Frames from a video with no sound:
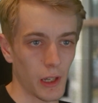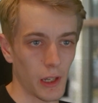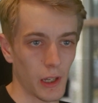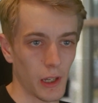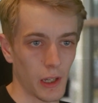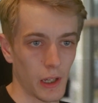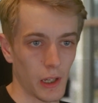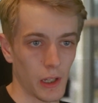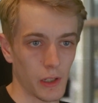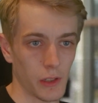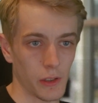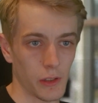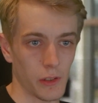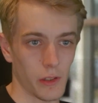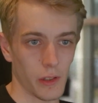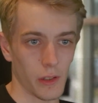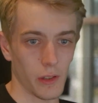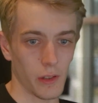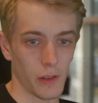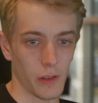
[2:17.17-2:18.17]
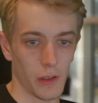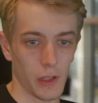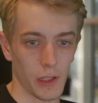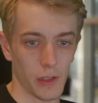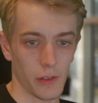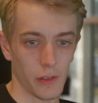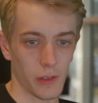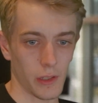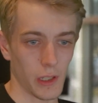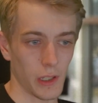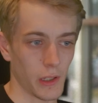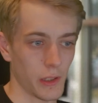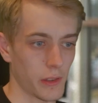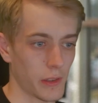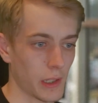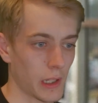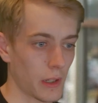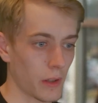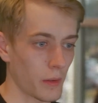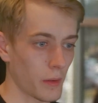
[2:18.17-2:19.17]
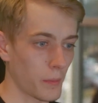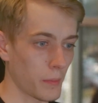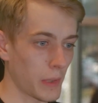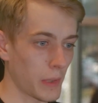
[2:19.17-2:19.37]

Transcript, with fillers: And this is our